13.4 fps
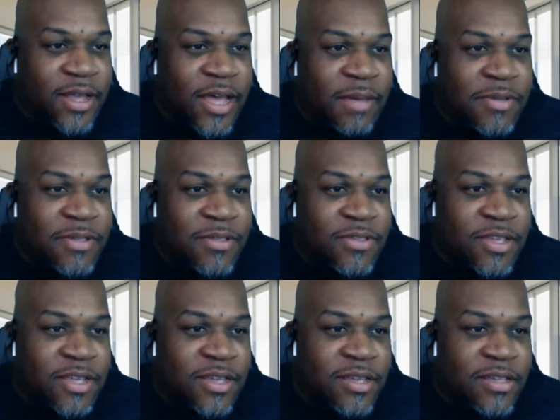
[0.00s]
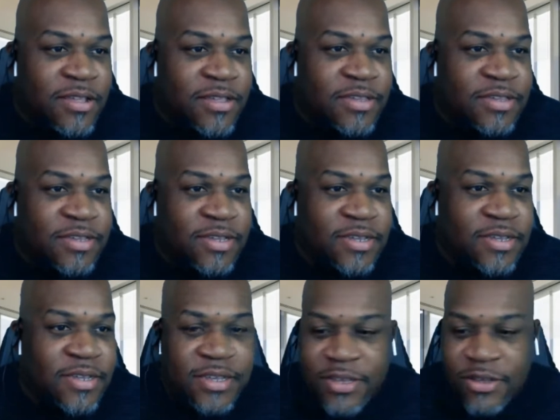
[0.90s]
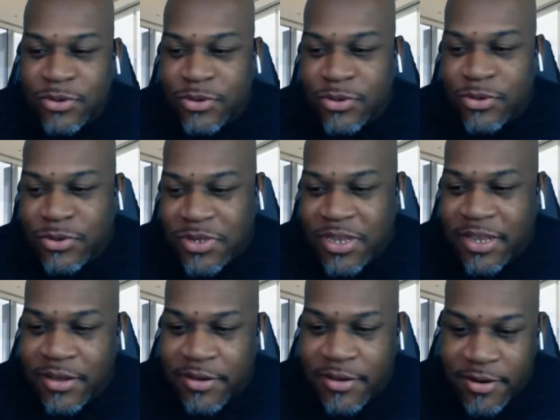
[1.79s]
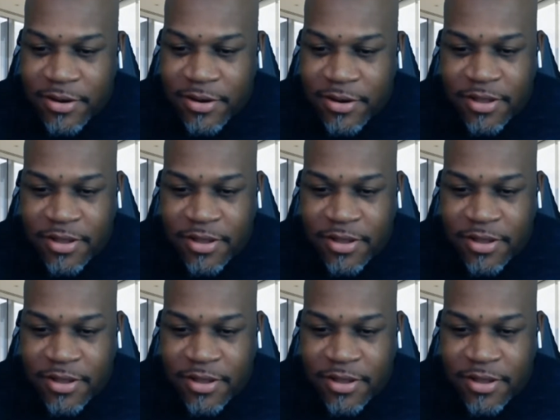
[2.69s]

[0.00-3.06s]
the comments and see who's here.